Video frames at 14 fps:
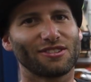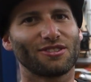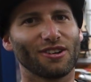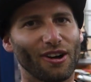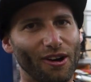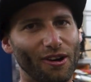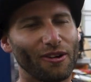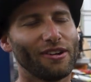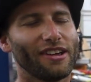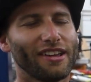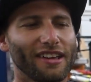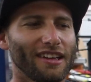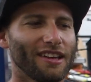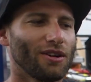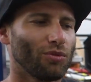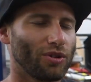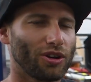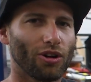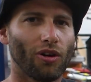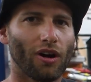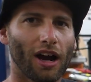So we
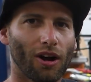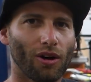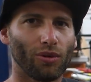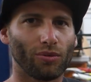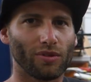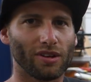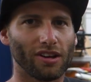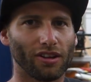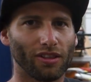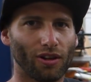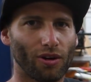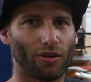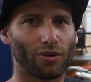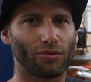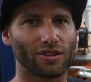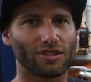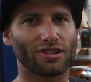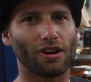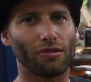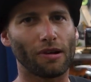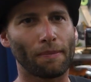go out and we unload and we
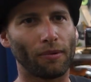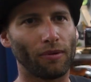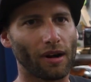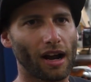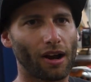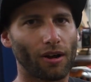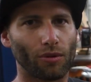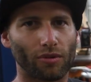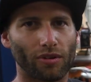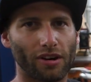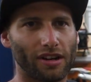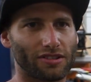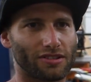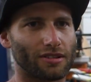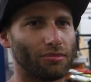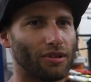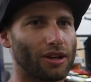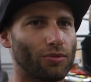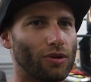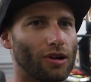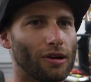start ripping around. We're hitting some
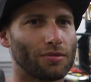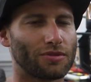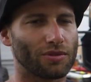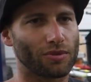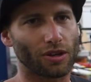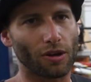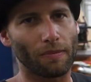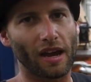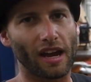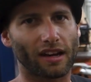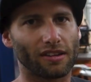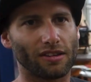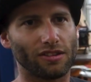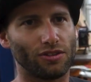like whoops and we go back in the